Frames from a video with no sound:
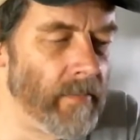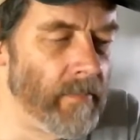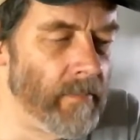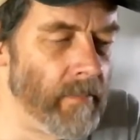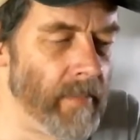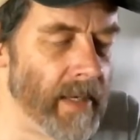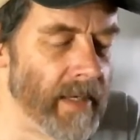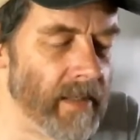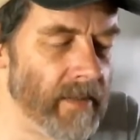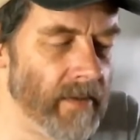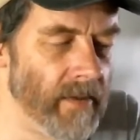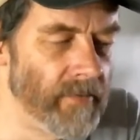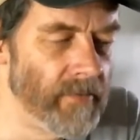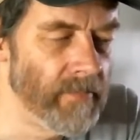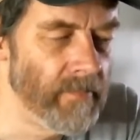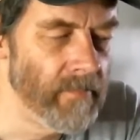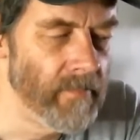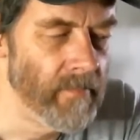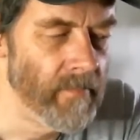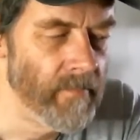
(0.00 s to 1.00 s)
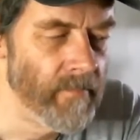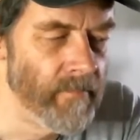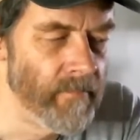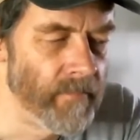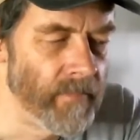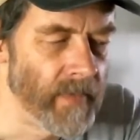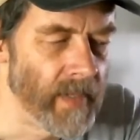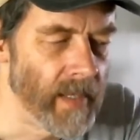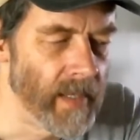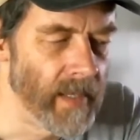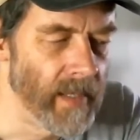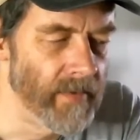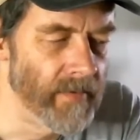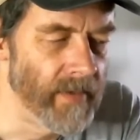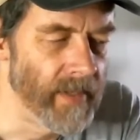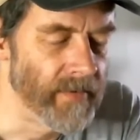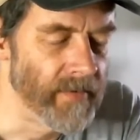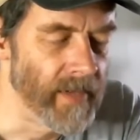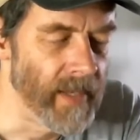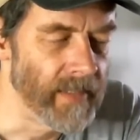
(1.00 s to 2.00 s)
mechanism, and
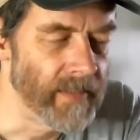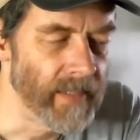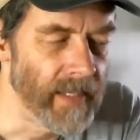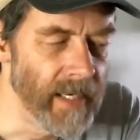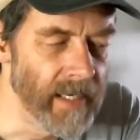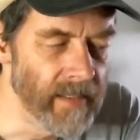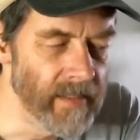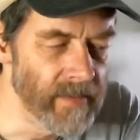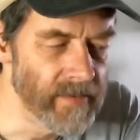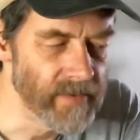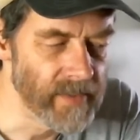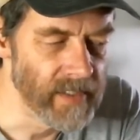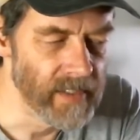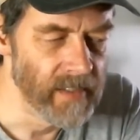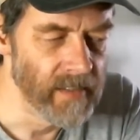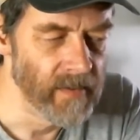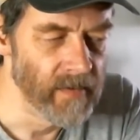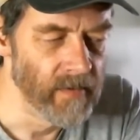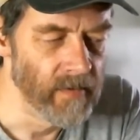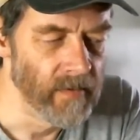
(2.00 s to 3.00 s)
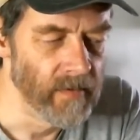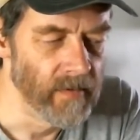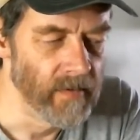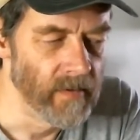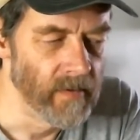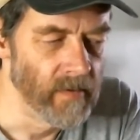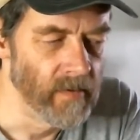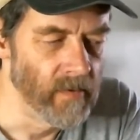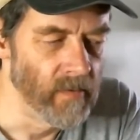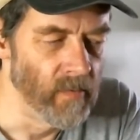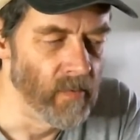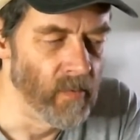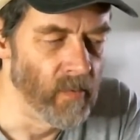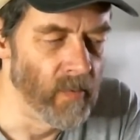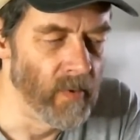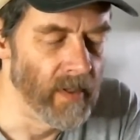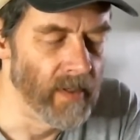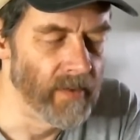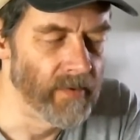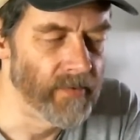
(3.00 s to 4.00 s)
that energy
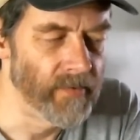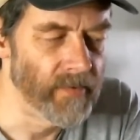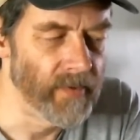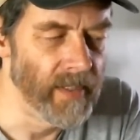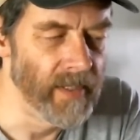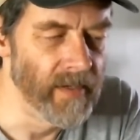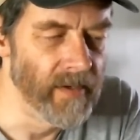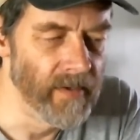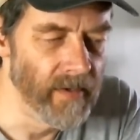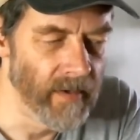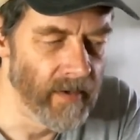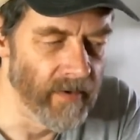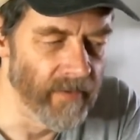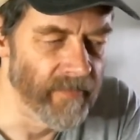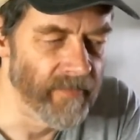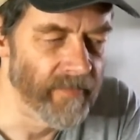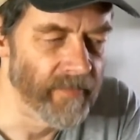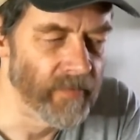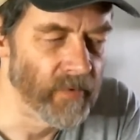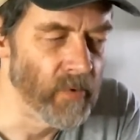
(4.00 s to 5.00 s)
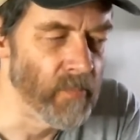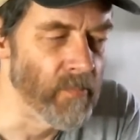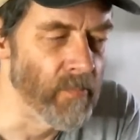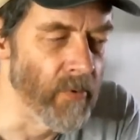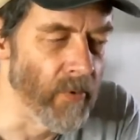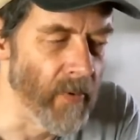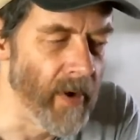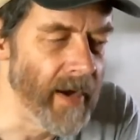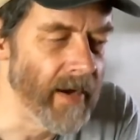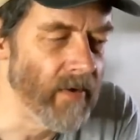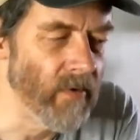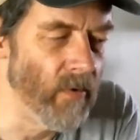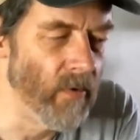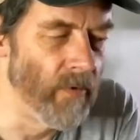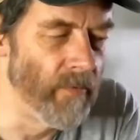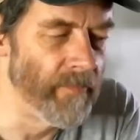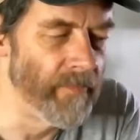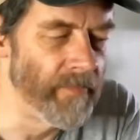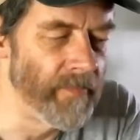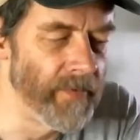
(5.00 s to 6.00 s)
was enough to break
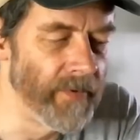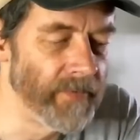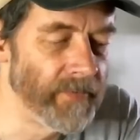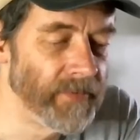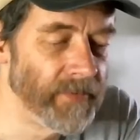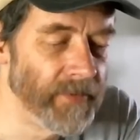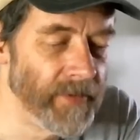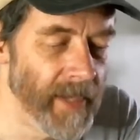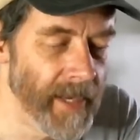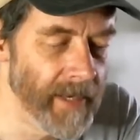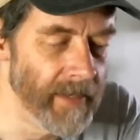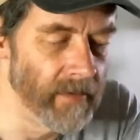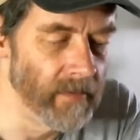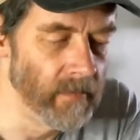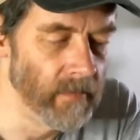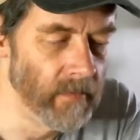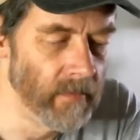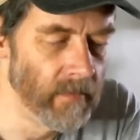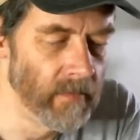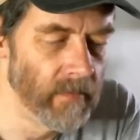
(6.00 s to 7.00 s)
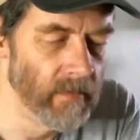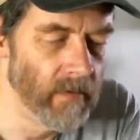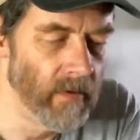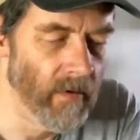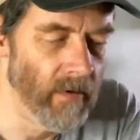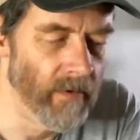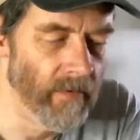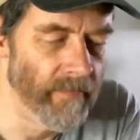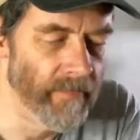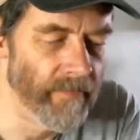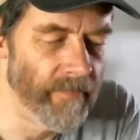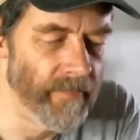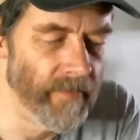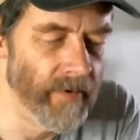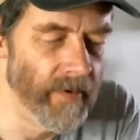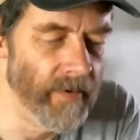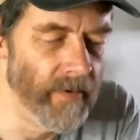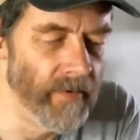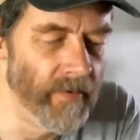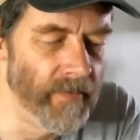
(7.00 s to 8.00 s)
off the tail of
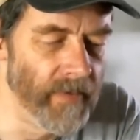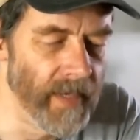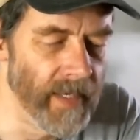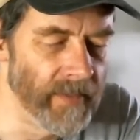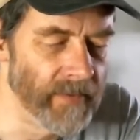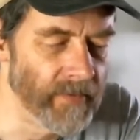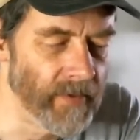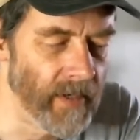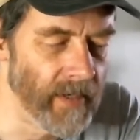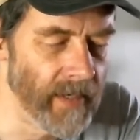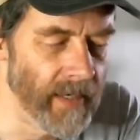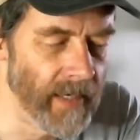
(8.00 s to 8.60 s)
the entire